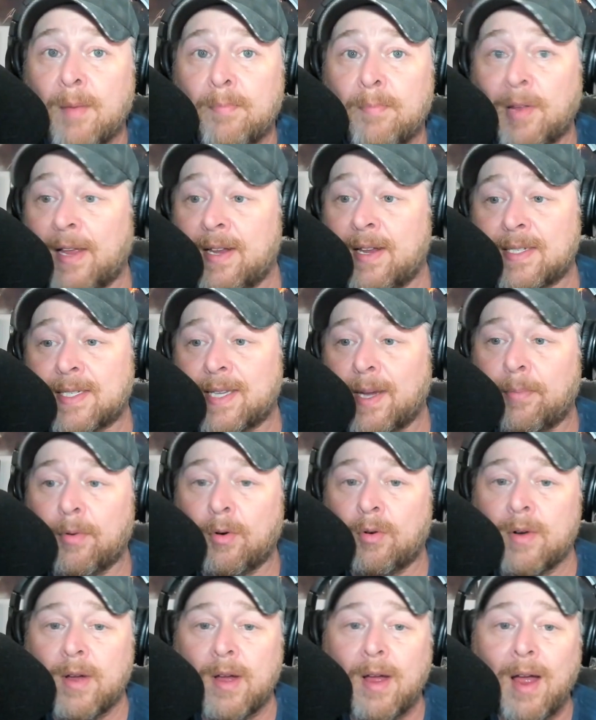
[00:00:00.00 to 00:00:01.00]
Plain and
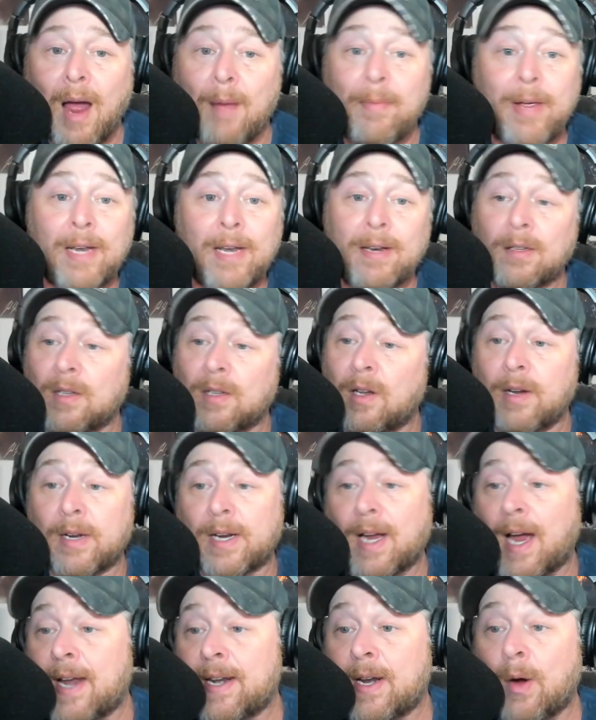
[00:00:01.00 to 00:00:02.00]
simple. I mean, look,
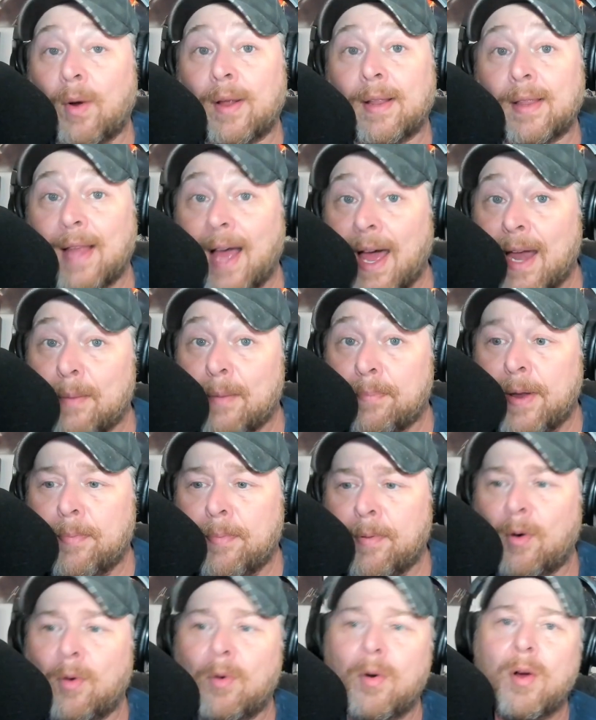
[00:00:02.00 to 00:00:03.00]
I know a lot of
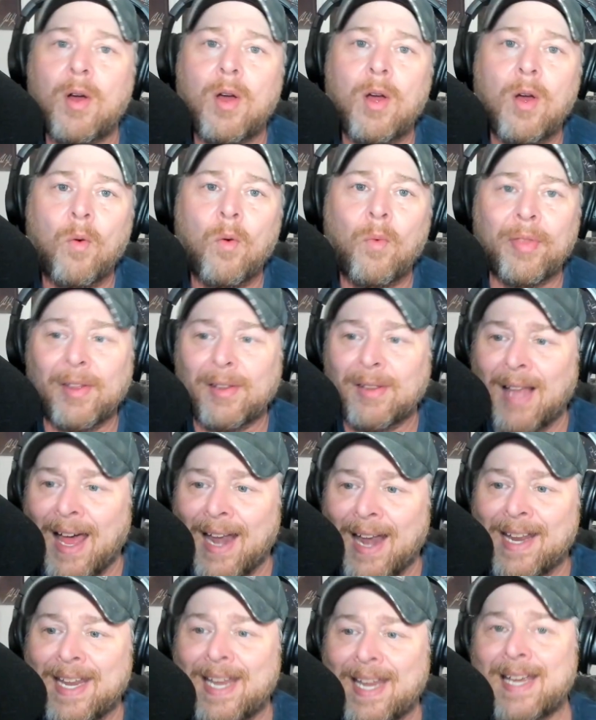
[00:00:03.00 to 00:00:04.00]
people with a
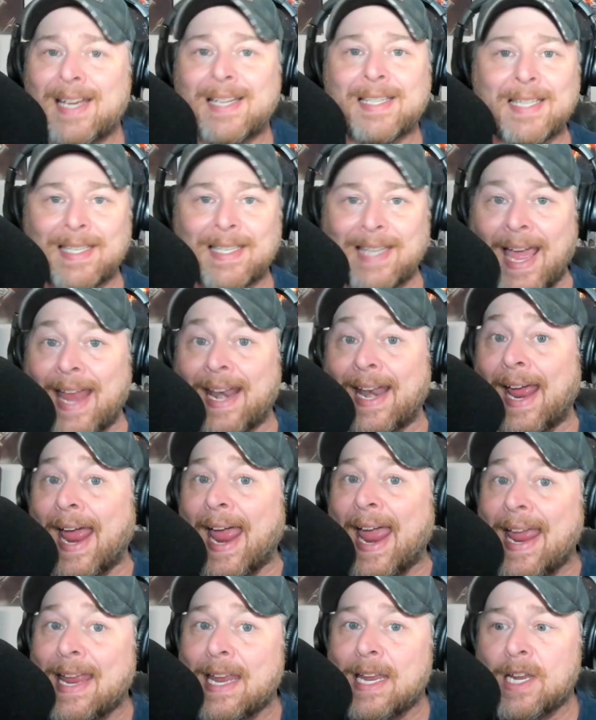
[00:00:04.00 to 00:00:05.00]
lot of kids in that
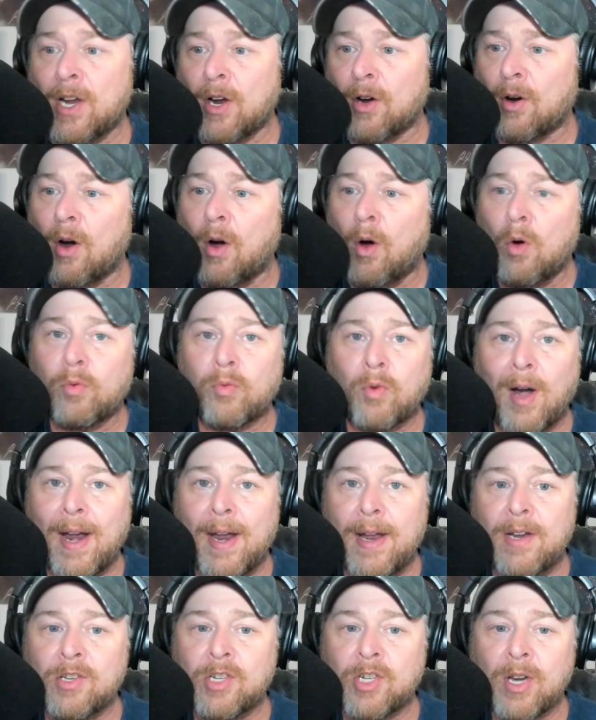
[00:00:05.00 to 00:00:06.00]
8-year-old
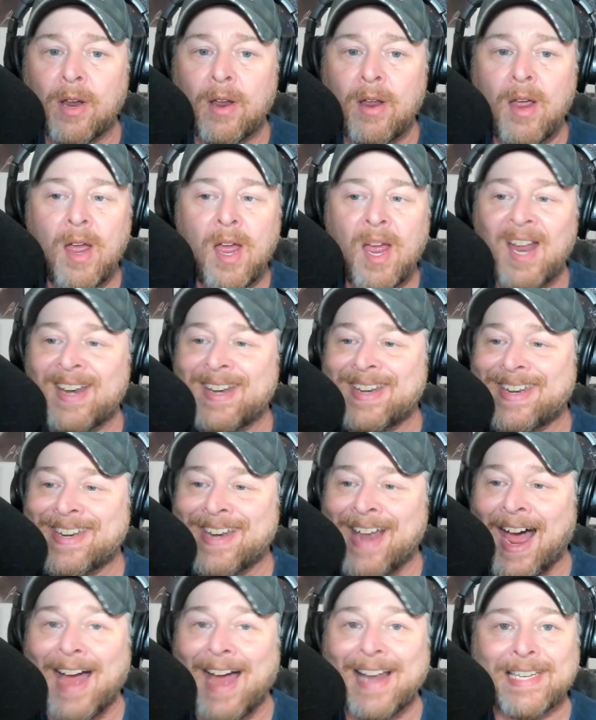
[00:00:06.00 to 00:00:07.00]
range.
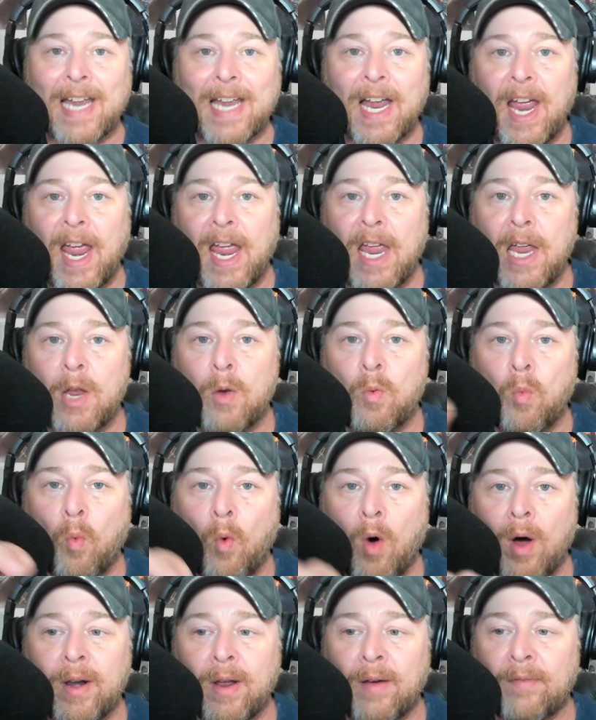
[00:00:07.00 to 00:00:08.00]
Not a
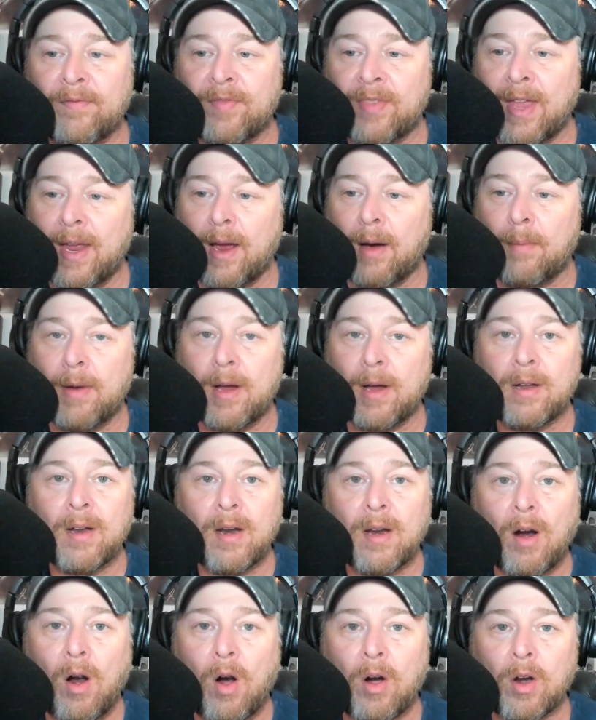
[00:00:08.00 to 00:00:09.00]
one of them
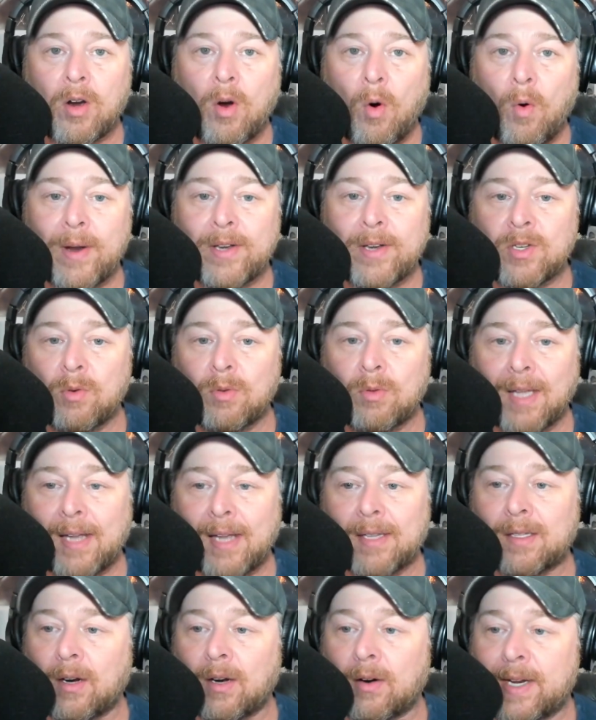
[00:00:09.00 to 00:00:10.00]
are going to
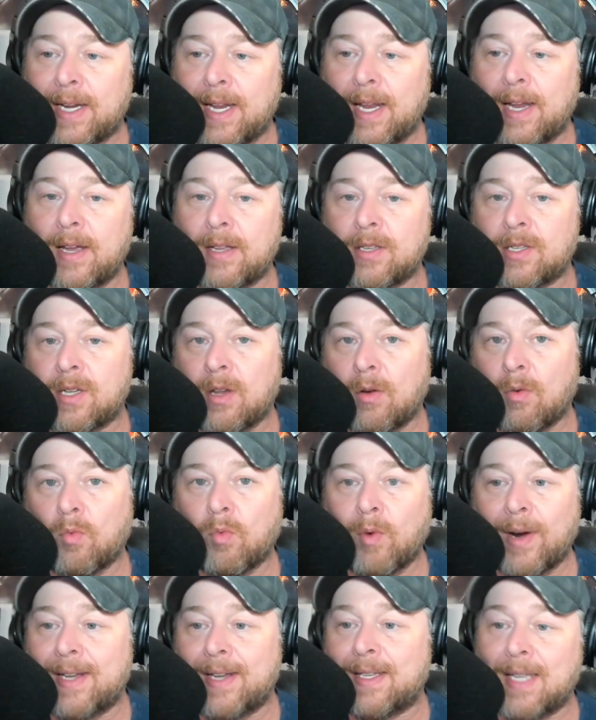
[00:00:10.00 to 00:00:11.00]
let their kids
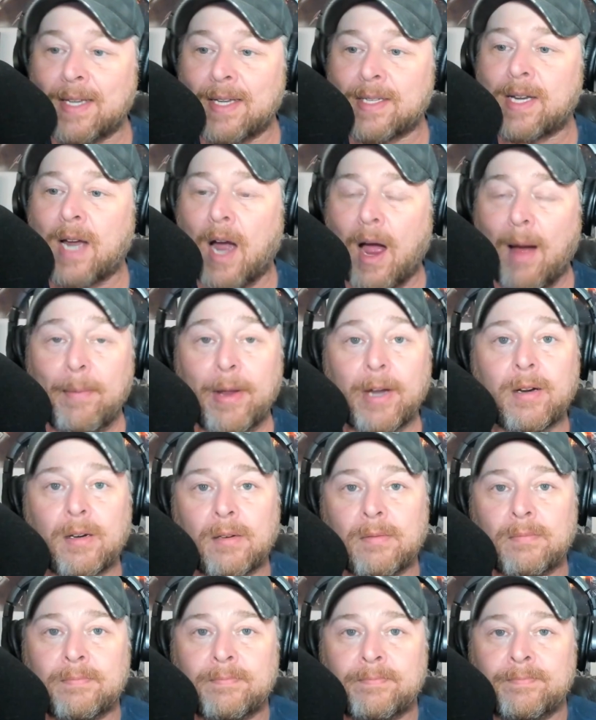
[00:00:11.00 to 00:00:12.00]
read this comic.
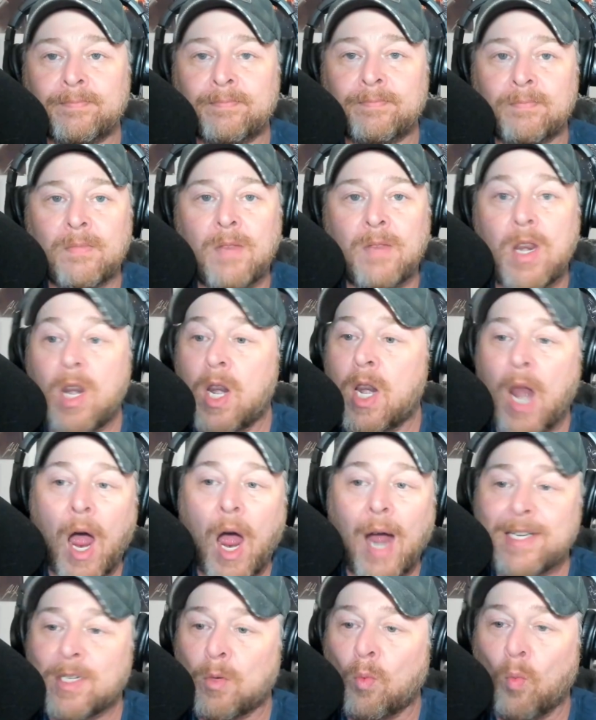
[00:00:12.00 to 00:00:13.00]

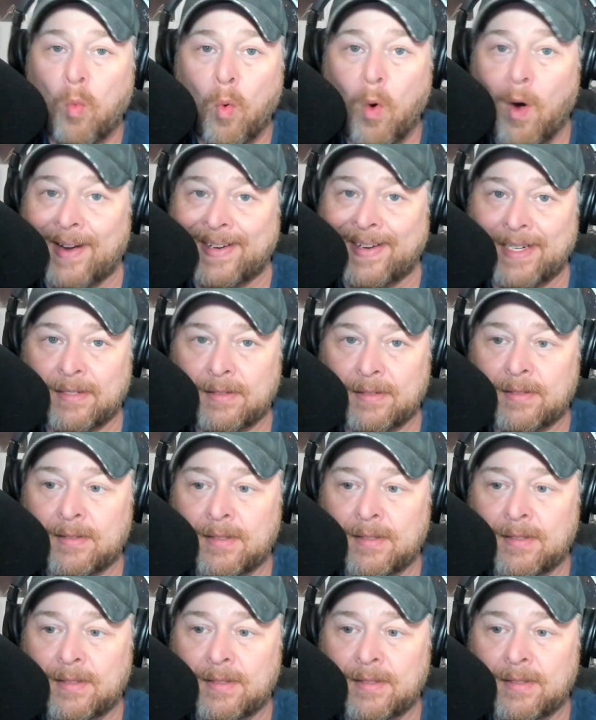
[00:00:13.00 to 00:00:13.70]
Not one.